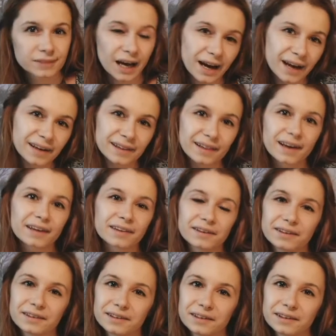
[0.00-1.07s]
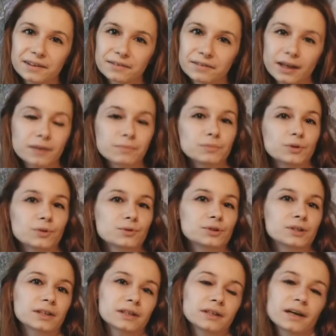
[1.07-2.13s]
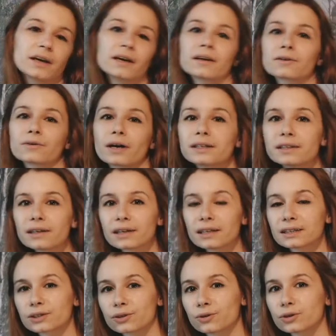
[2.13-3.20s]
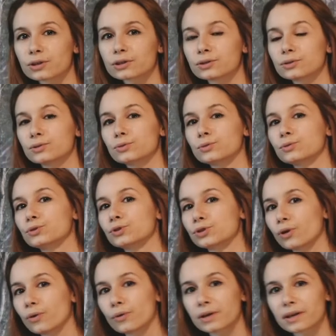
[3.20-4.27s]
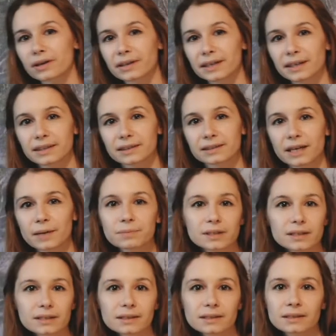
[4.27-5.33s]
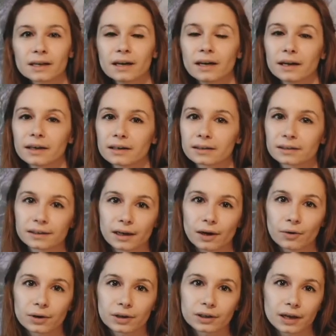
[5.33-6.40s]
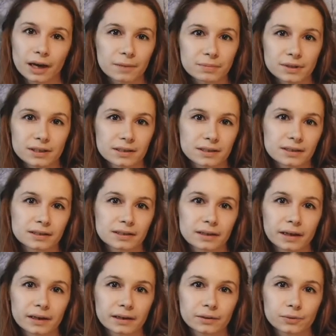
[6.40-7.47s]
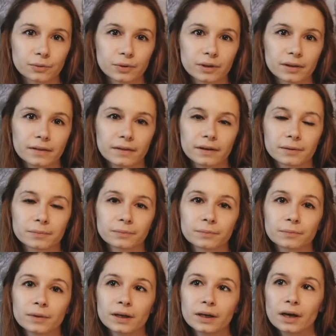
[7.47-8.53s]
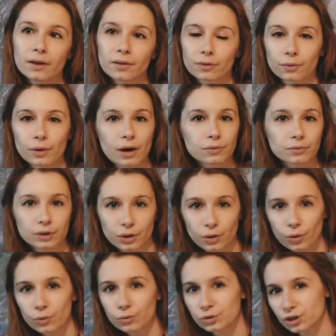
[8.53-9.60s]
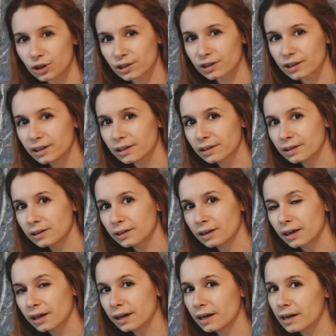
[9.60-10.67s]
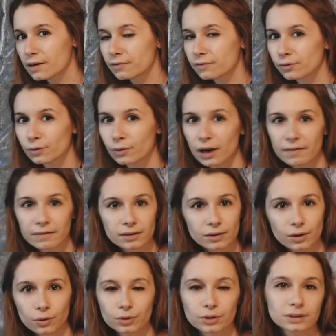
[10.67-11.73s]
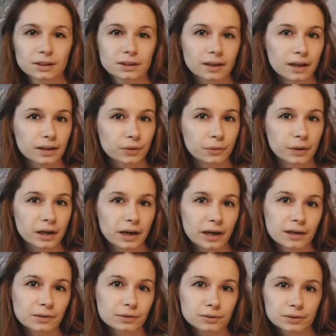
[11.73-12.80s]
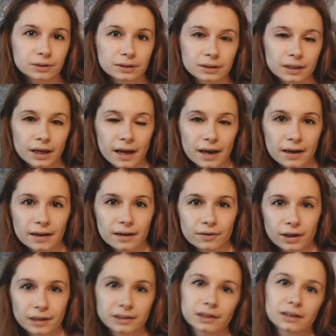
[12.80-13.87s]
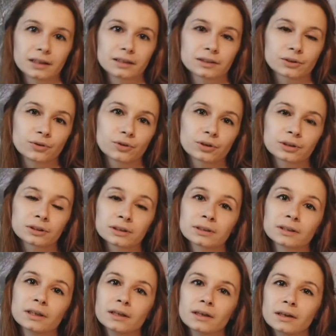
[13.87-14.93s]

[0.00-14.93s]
I like the idea of them using a riderless horse to show Kerene's absence and how her absence stayed with them throughout the whole journey. If you haven't noticed it anywhere else, a riderless horse